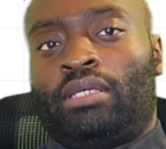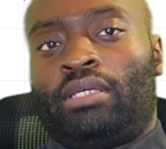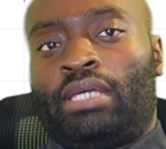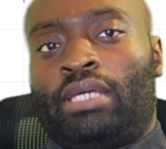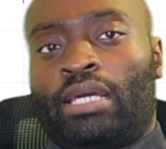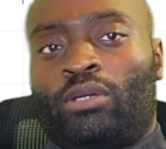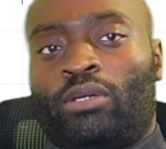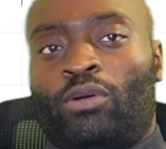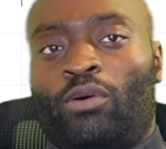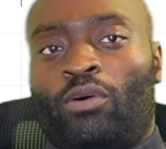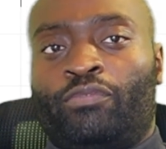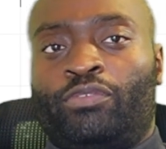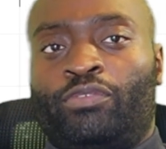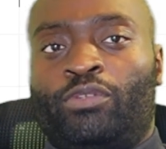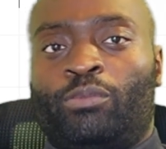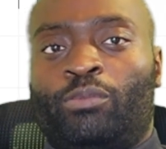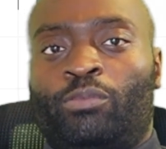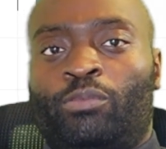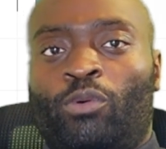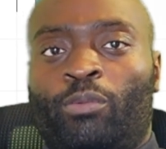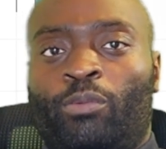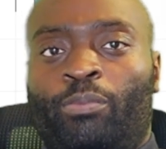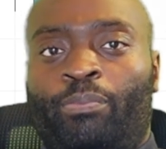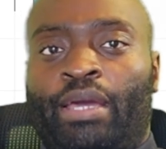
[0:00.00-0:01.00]
Get
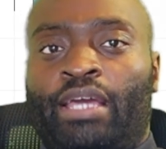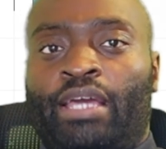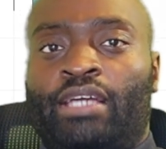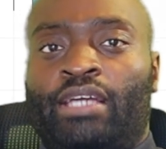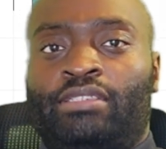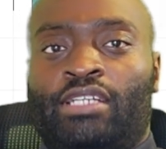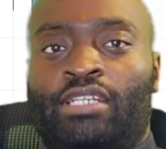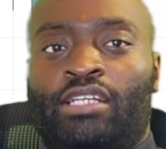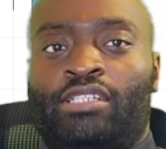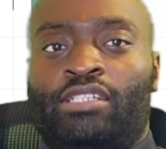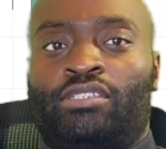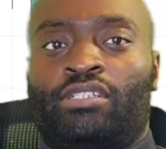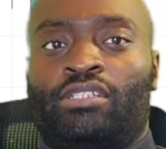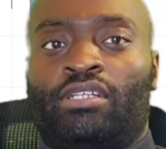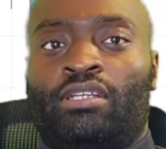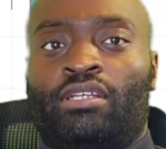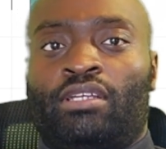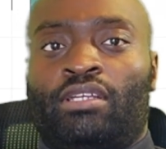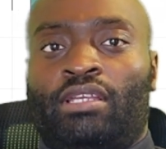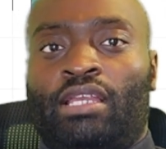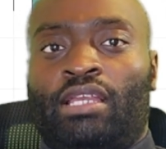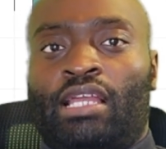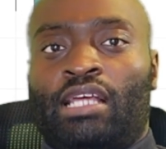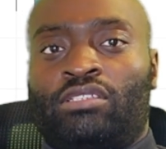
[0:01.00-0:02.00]
comfortable, pay
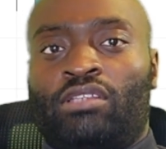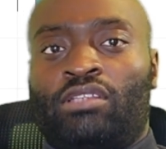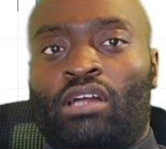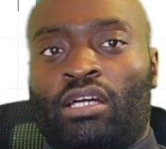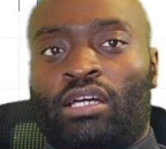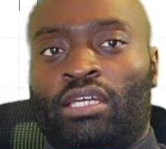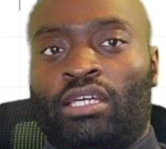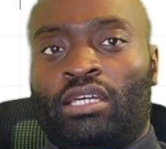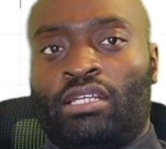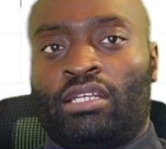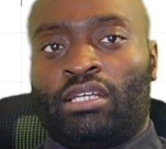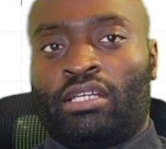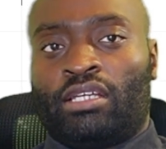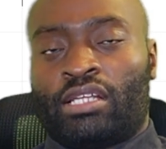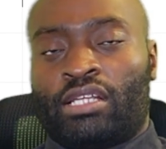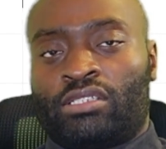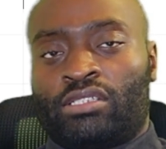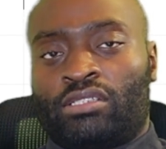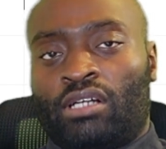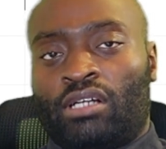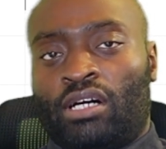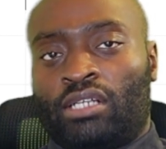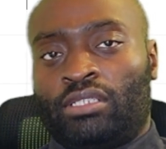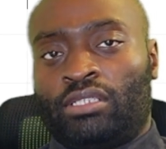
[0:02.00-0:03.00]
attention, let's lock in and get
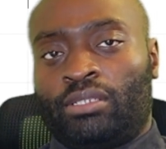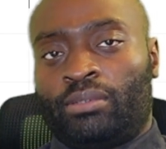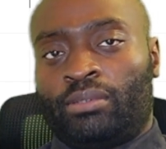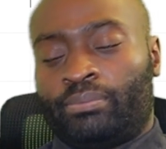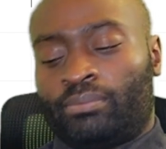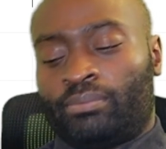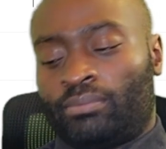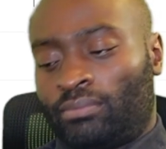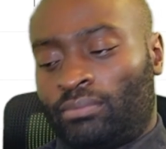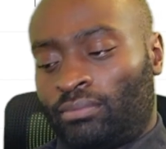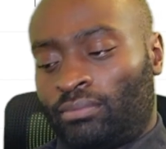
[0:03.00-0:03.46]
started.